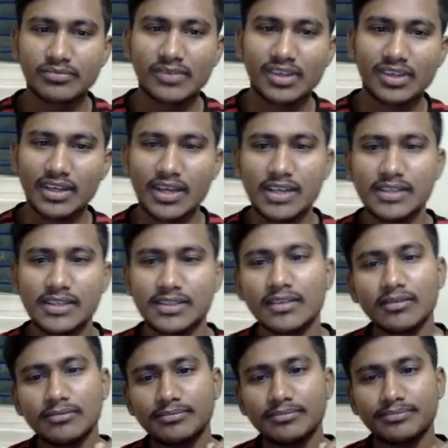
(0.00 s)
Yes?
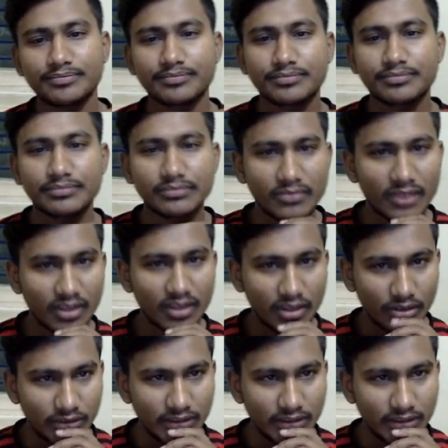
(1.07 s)
Okay.